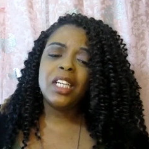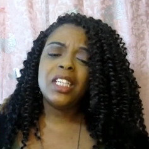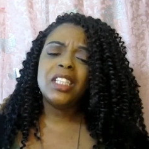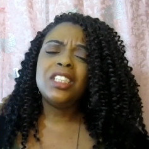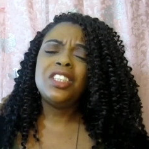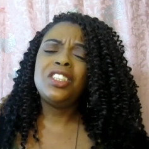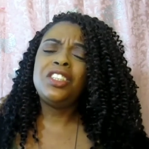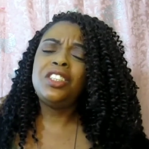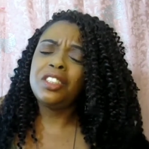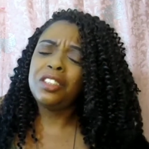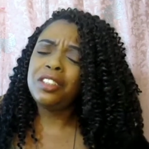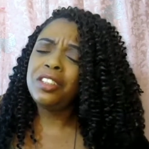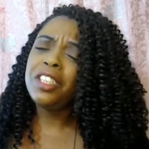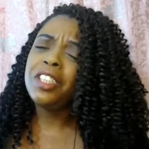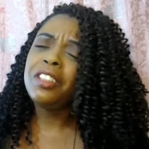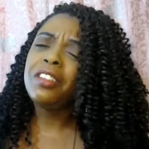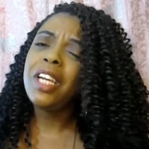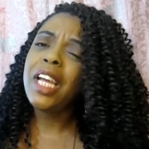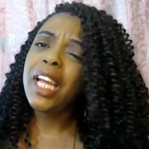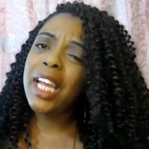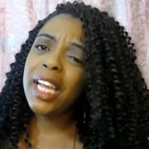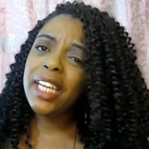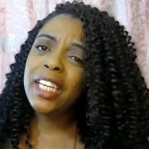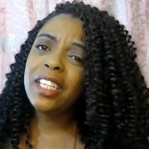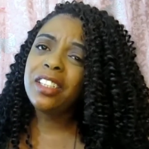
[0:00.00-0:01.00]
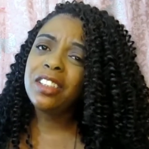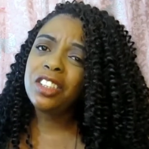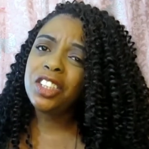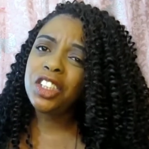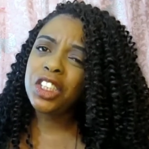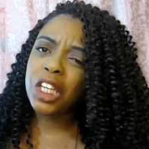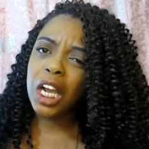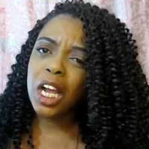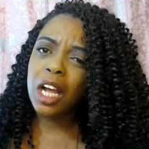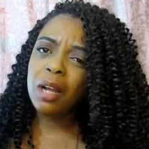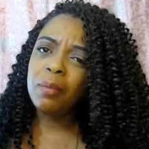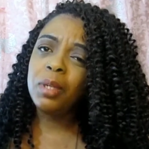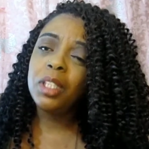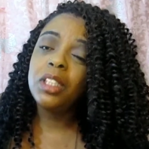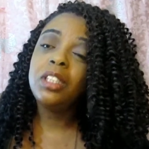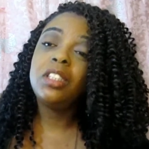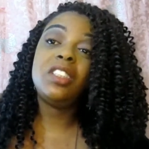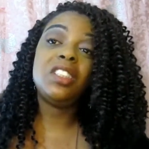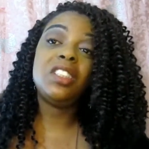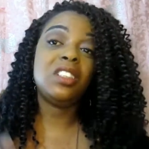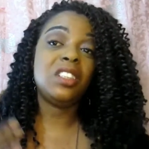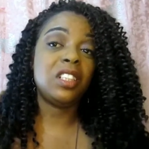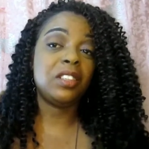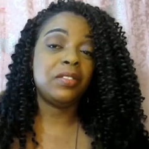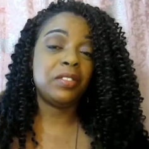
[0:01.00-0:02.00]
Do you hate your job? Do
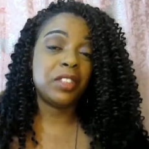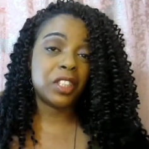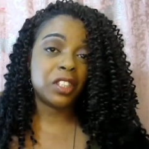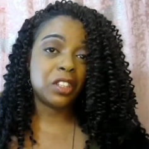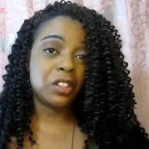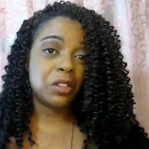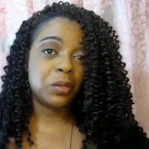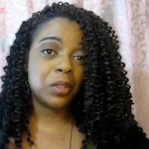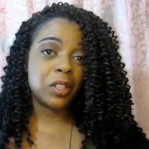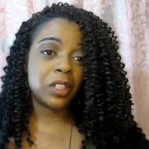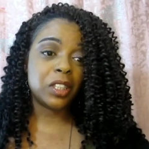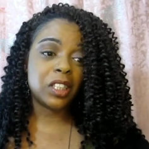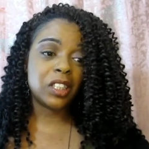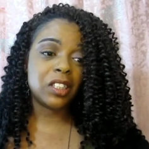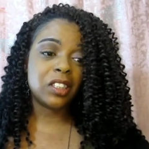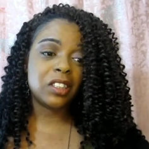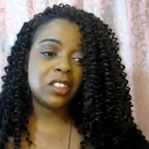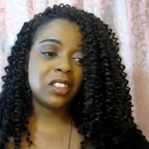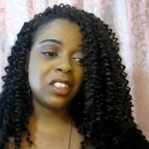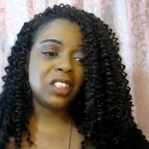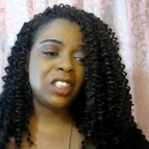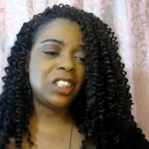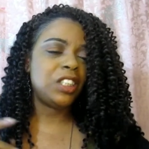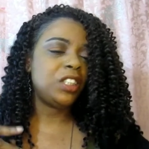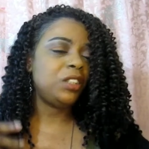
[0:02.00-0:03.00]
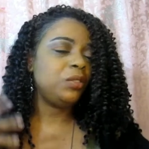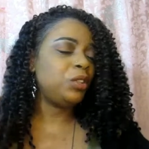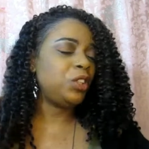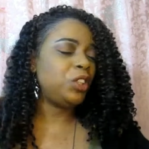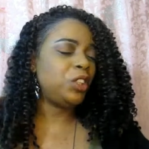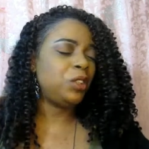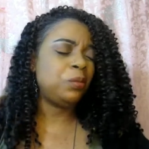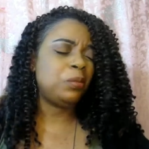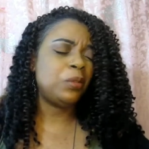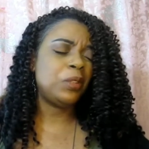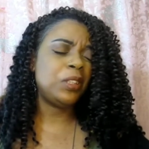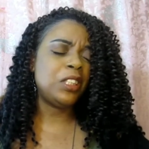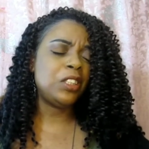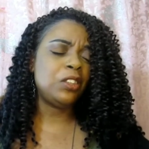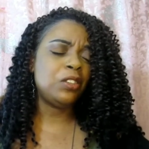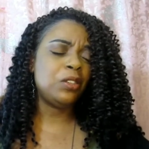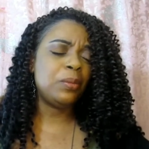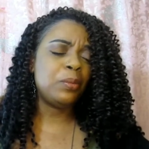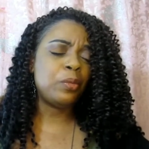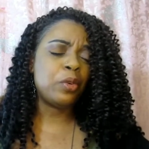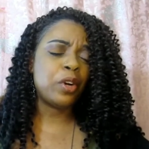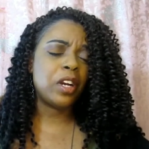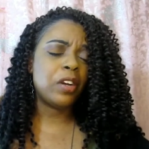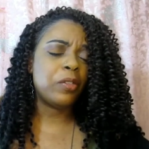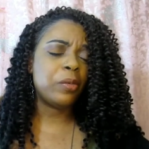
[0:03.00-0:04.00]
you love your coworkers? Do you wish you were doing
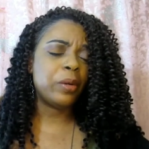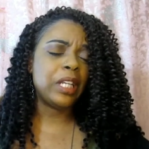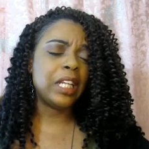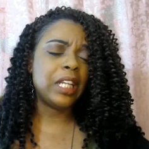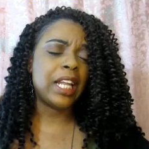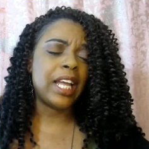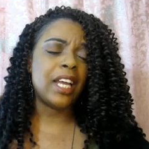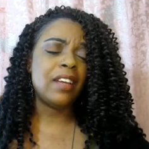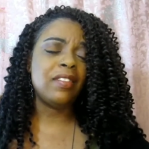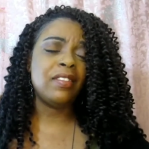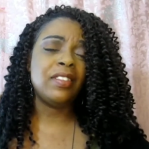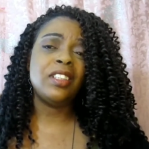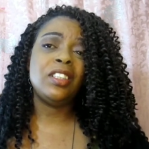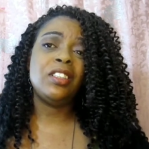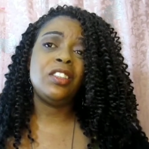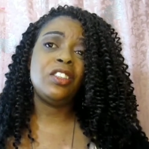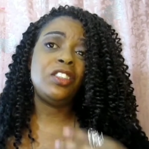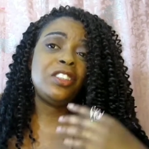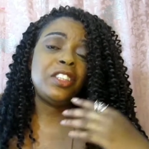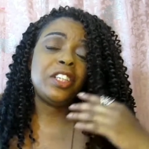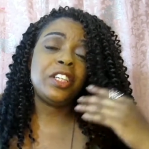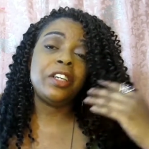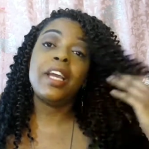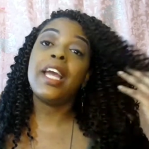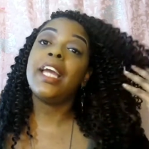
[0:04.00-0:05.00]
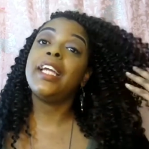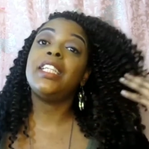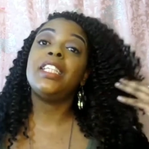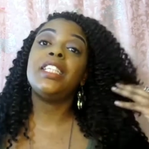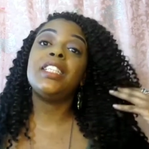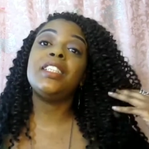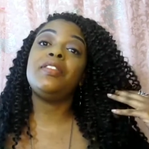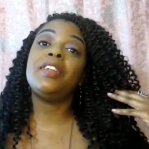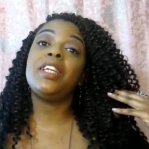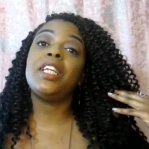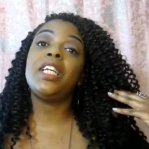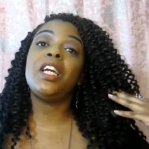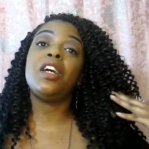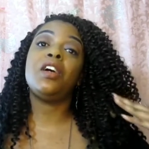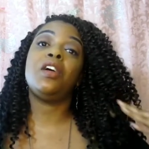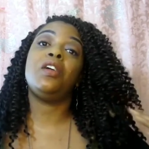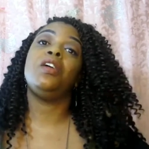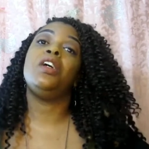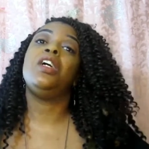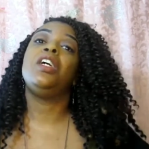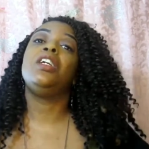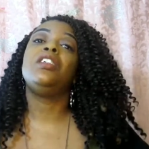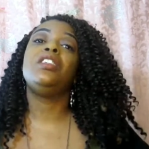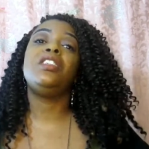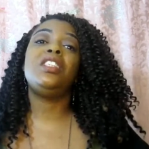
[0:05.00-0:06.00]
more with life? Do you hate this video?
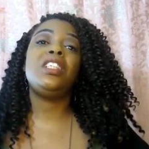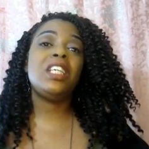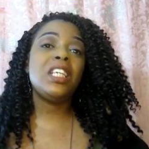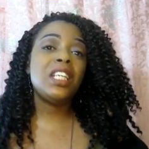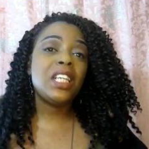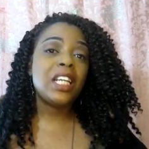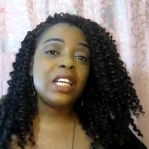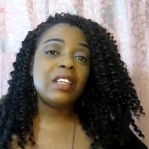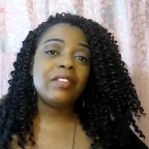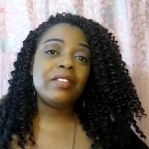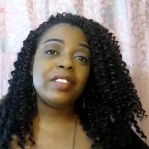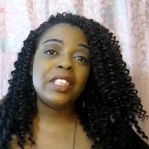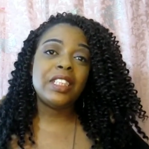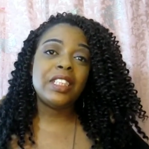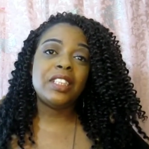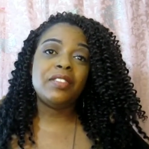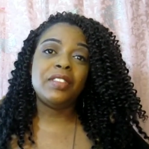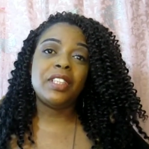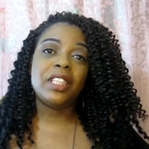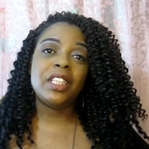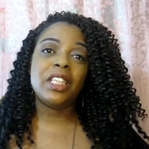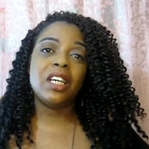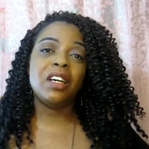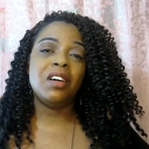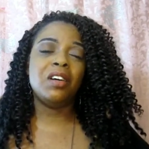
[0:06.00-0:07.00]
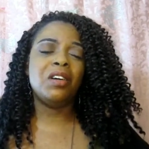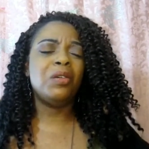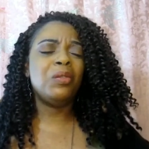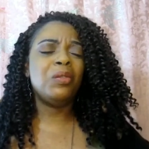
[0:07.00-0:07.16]
Do you love this video?